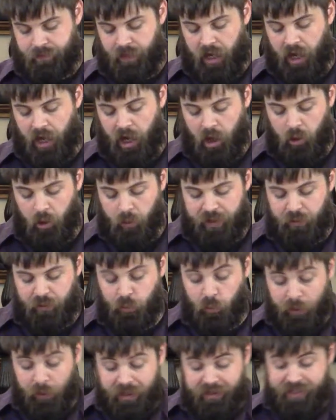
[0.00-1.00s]
Are we
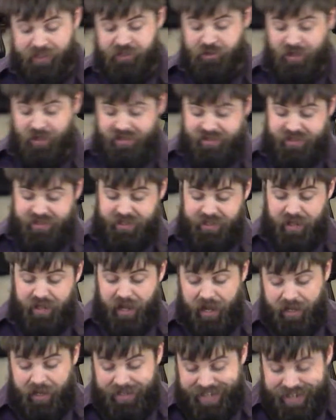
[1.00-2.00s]
really trusting
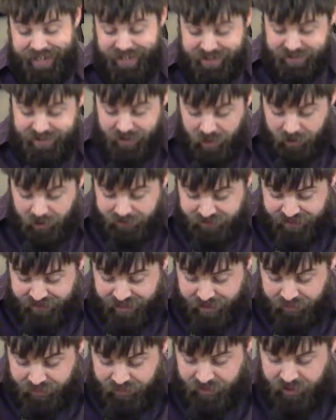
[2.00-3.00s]
God? Is our
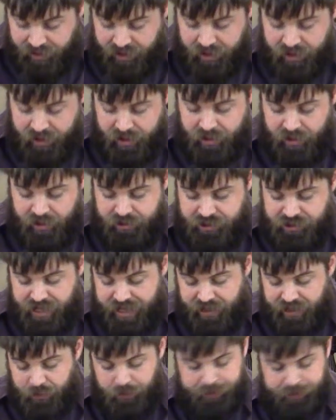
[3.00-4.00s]
faith
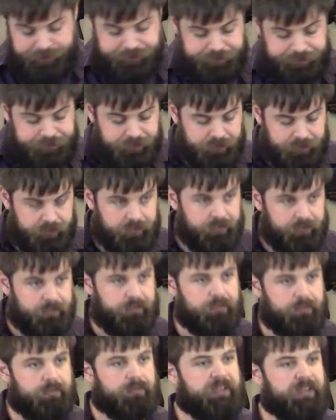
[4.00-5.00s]
genuine?
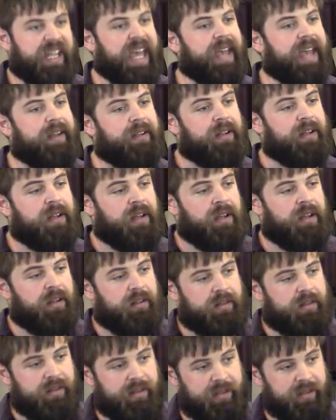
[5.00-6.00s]
Okay,
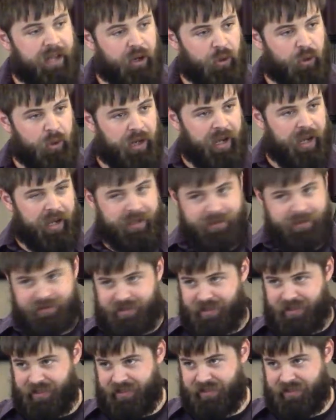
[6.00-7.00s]
now going on
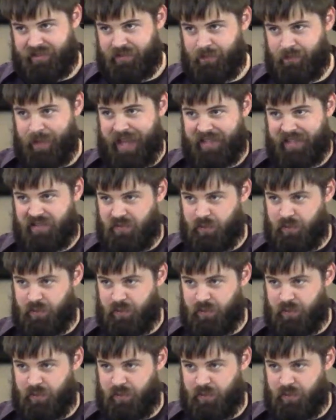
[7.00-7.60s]
to this mess